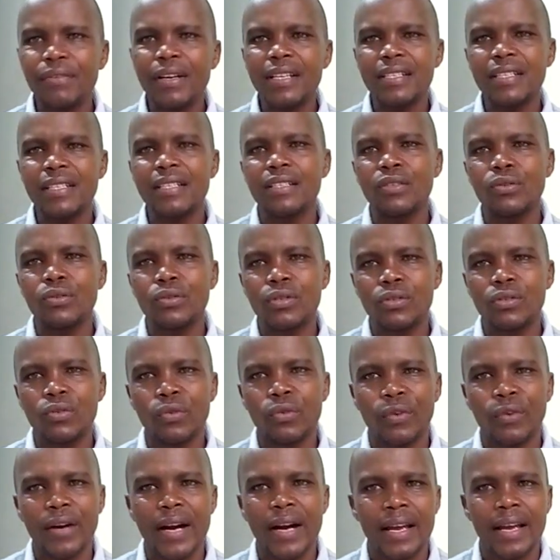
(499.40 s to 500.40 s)
So,
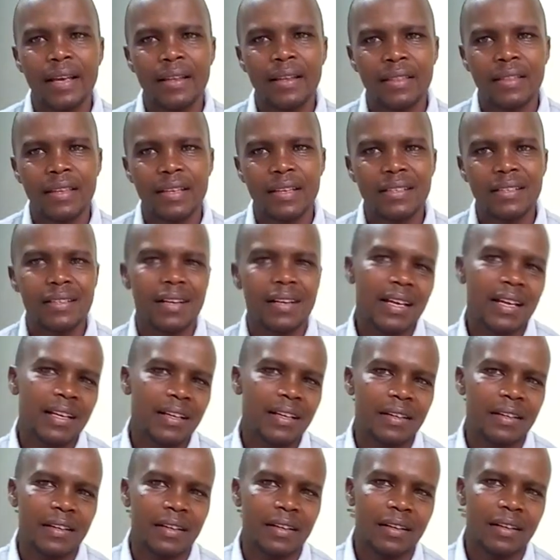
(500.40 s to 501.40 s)
we have
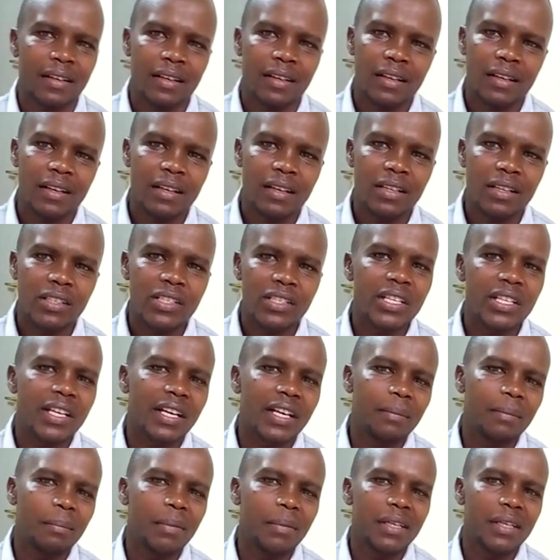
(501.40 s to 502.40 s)
even some, uh,
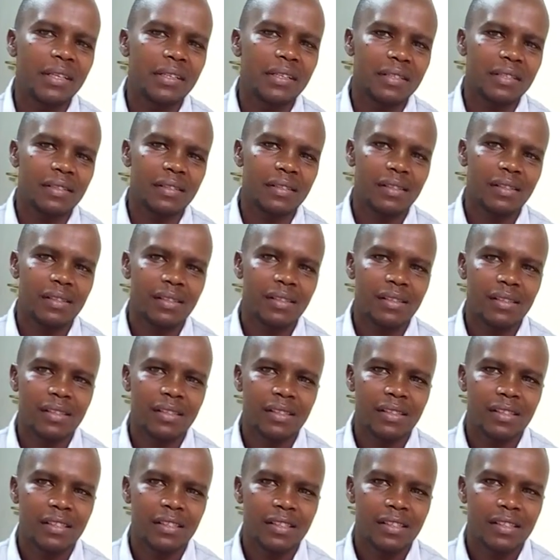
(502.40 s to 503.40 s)
some uh,
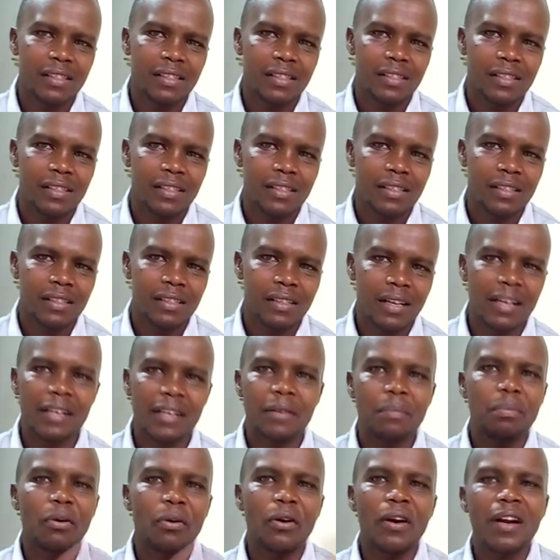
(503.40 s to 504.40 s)
fryers,
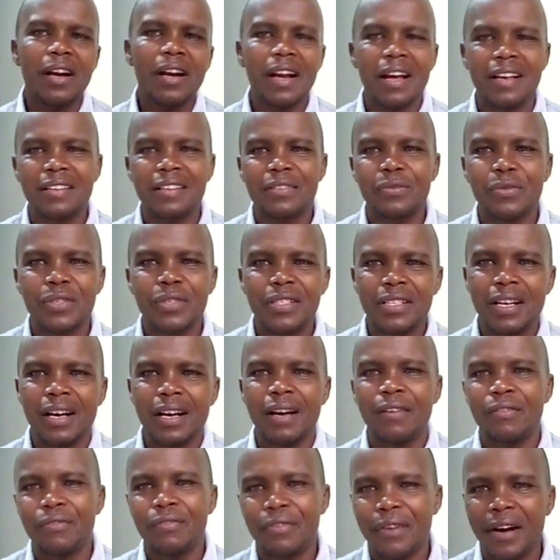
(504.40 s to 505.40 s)
some
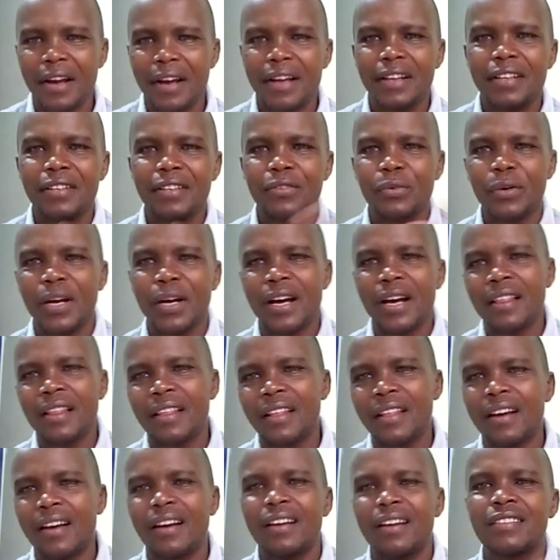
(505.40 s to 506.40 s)
devices used to fry
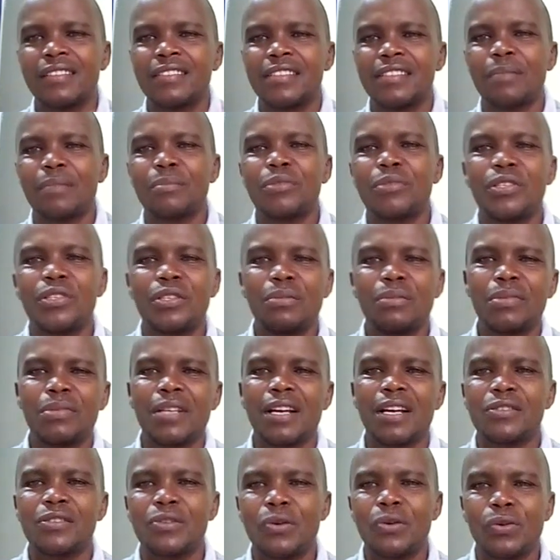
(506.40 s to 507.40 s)
things like
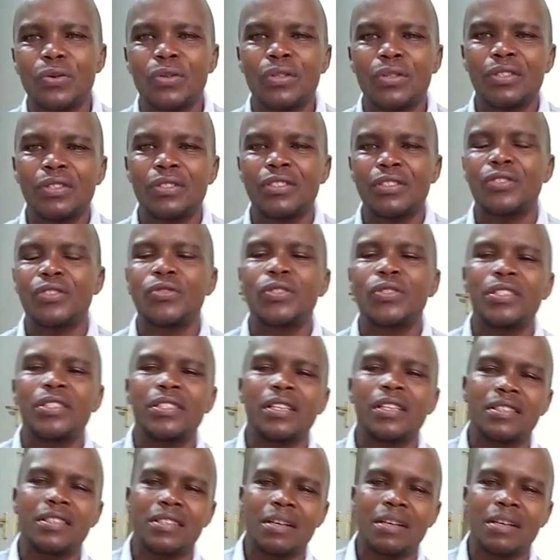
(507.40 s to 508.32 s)
chicken meat,